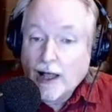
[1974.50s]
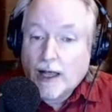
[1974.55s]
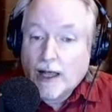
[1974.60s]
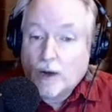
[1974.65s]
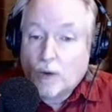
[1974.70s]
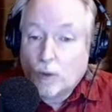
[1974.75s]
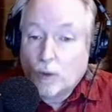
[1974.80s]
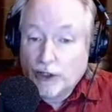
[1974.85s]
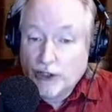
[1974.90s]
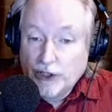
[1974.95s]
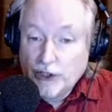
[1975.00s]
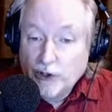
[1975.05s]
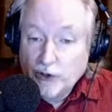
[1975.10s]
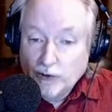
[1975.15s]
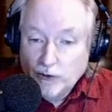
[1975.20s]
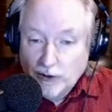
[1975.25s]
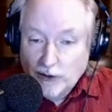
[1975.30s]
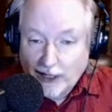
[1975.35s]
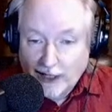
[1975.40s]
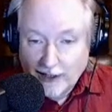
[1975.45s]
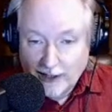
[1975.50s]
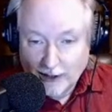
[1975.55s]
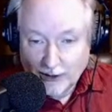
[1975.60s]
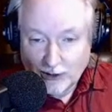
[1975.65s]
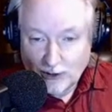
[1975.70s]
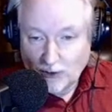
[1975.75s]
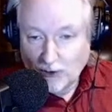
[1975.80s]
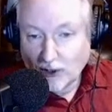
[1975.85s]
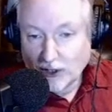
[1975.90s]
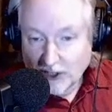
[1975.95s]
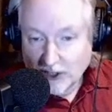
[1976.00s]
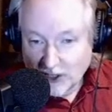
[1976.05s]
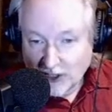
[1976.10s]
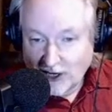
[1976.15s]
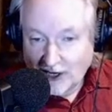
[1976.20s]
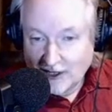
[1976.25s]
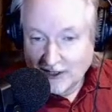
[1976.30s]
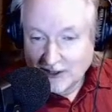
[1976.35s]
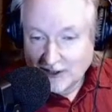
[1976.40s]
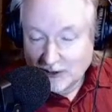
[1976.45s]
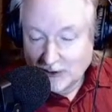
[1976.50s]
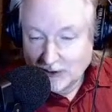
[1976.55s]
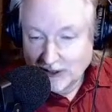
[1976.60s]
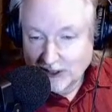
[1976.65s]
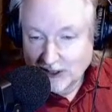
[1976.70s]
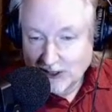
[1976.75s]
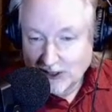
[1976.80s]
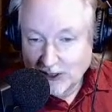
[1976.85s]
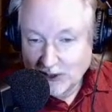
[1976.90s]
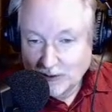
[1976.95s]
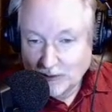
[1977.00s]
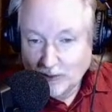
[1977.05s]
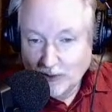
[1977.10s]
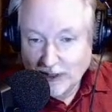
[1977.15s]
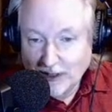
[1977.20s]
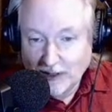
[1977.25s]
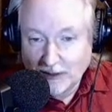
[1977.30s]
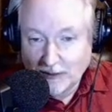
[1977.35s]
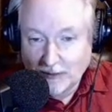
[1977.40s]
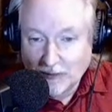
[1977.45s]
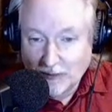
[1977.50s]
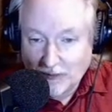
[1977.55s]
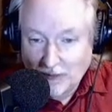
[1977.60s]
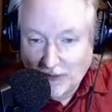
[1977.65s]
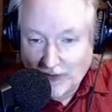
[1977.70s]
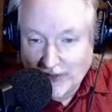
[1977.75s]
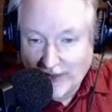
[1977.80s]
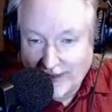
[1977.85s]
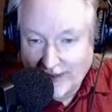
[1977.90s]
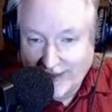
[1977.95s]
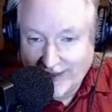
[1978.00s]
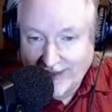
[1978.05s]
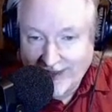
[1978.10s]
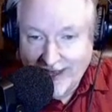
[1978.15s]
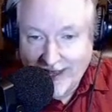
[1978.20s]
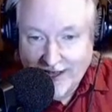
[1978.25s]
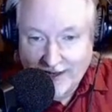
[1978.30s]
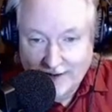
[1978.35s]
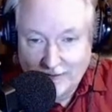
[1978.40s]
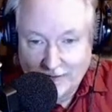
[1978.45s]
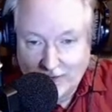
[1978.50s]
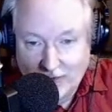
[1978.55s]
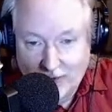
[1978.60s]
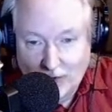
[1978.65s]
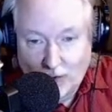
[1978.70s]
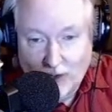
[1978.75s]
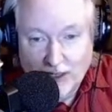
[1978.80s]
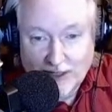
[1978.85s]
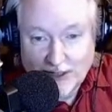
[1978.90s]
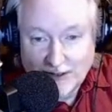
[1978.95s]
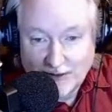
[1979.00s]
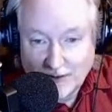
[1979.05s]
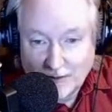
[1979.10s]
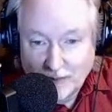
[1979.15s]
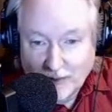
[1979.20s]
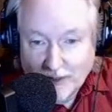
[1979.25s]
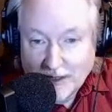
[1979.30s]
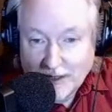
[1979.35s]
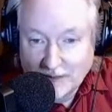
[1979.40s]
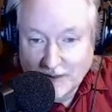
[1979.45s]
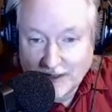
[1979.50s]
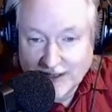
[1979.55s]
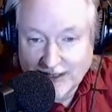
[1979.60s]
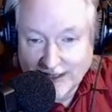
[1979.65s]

when you light a torch onto a steel beam, that the rest of the beam isn't